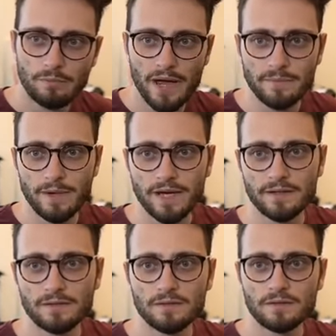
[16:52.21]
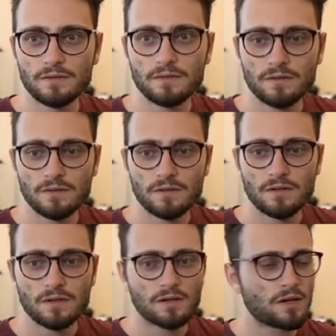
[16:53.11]
bang, bang.
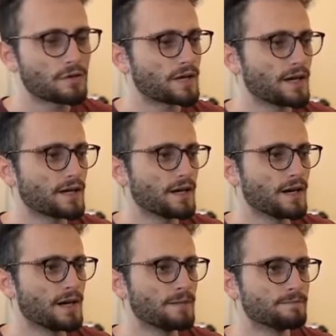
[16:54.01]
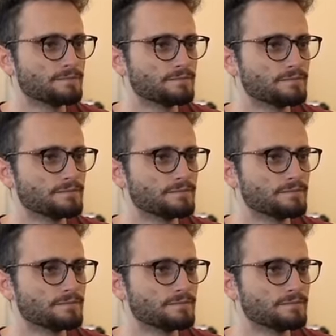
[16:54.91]
Okay, um...